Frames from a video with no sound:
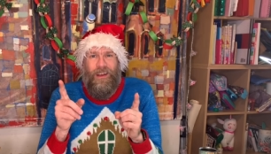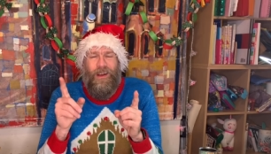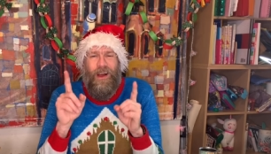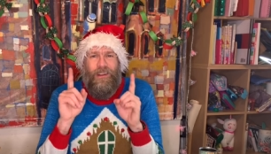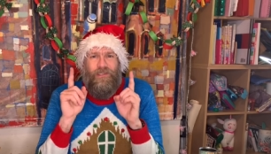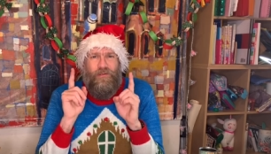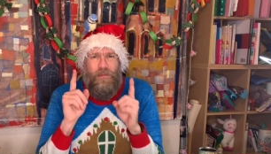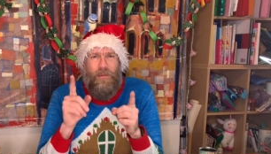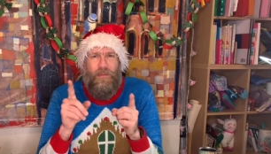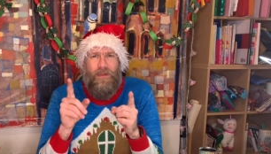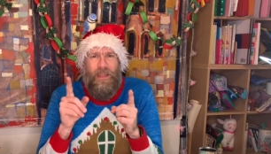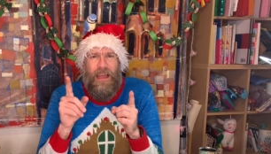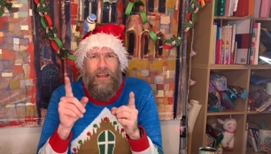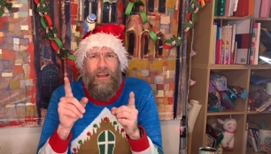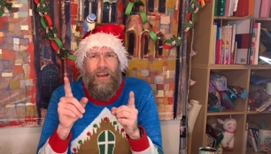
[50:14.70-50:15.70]
do you remember
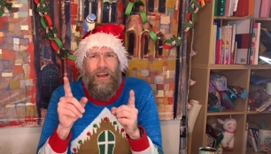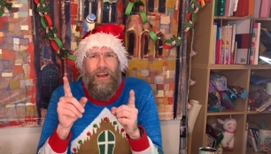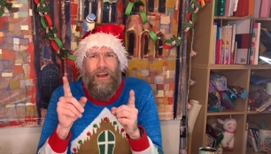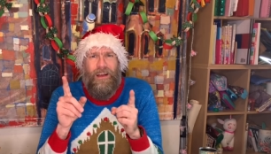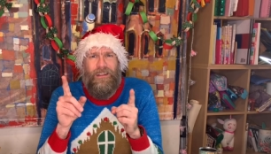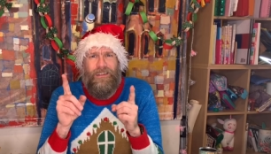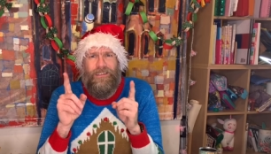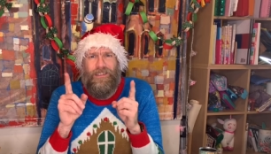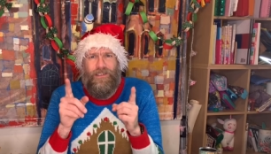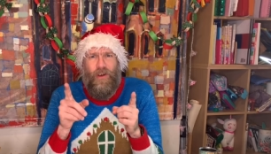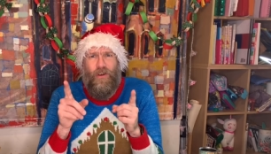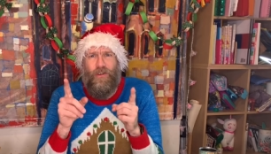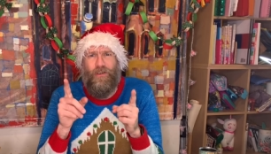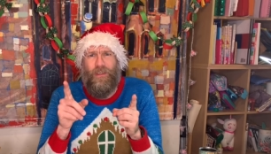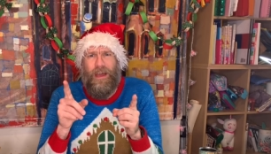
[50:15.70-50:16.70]
that uh,
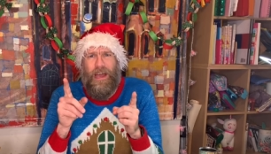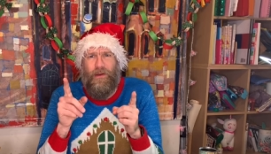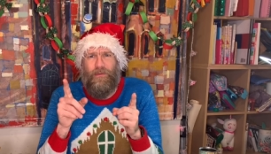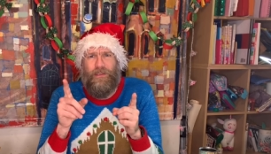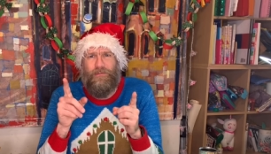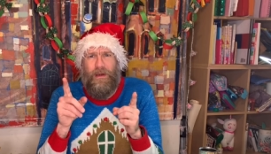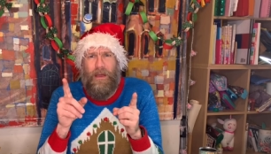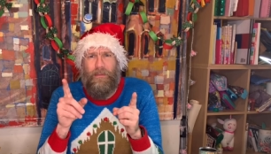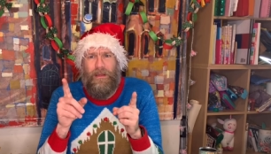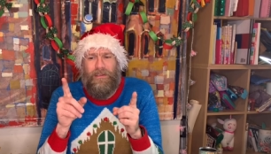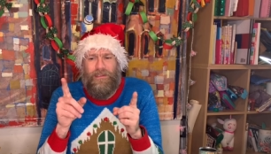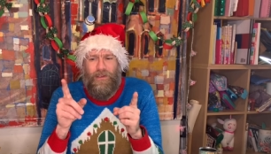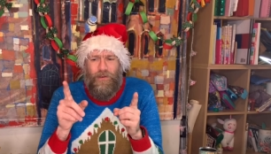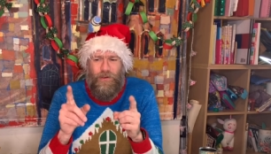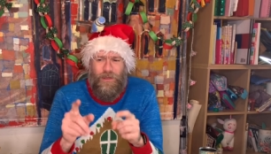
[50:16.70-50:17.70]
song that I was miming
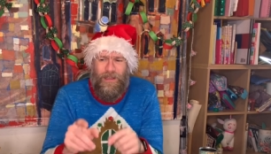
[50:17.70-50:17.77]
to?